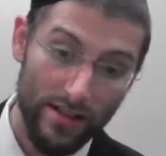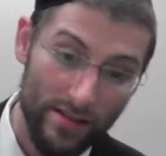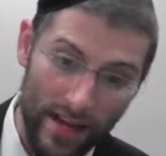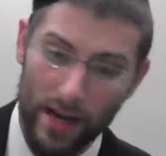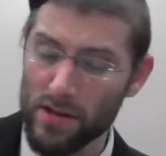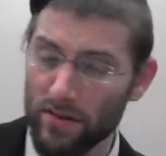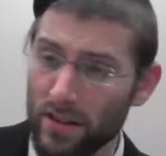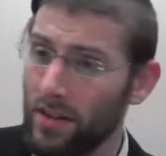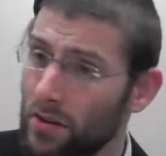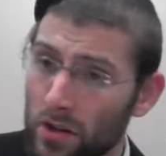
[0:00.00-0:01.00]
The second pshat, we
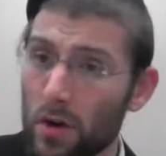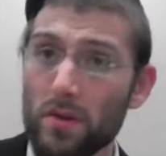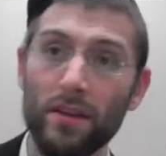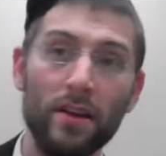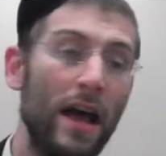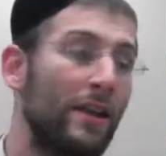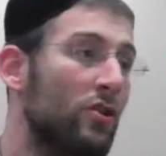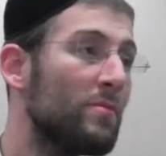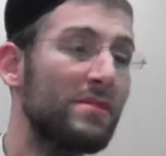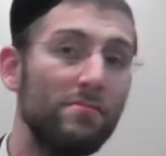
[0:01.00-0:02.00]
never know that kan
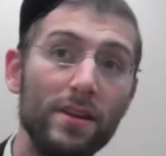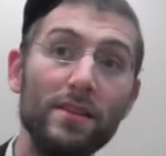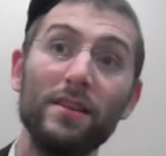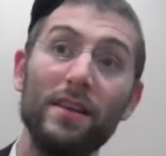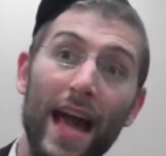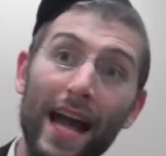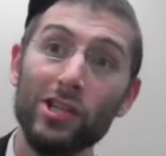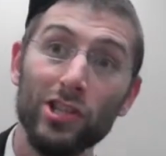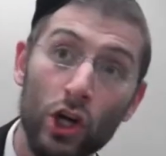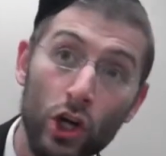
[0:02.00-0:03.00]
kulmasan means that he
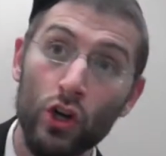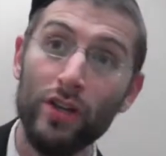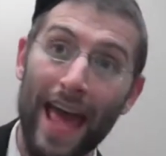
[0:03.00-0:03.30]
actually heard